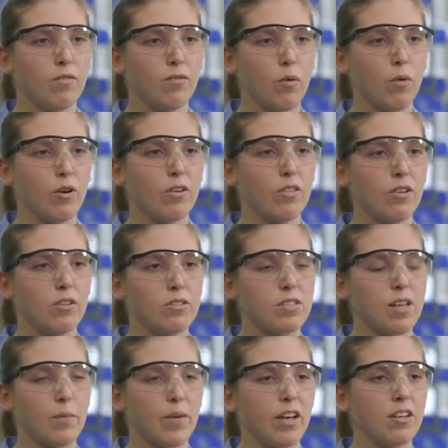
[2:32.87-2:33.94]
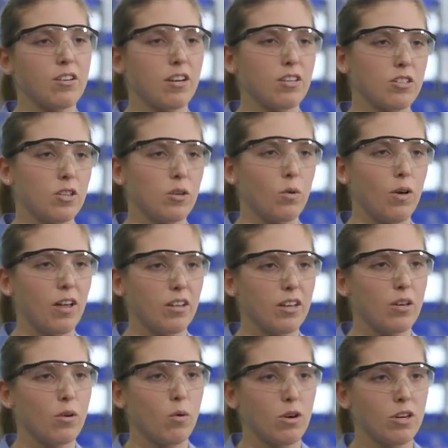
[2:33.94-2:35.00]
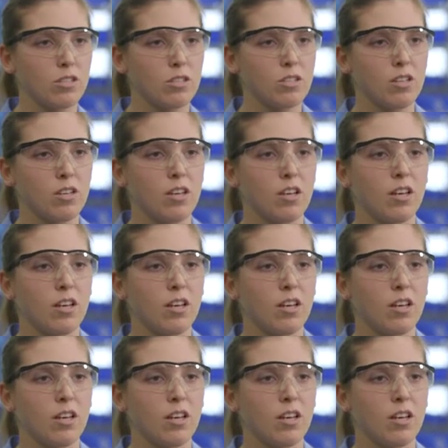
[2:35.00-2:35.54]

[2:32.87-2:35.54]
for the semiconductor quality quartz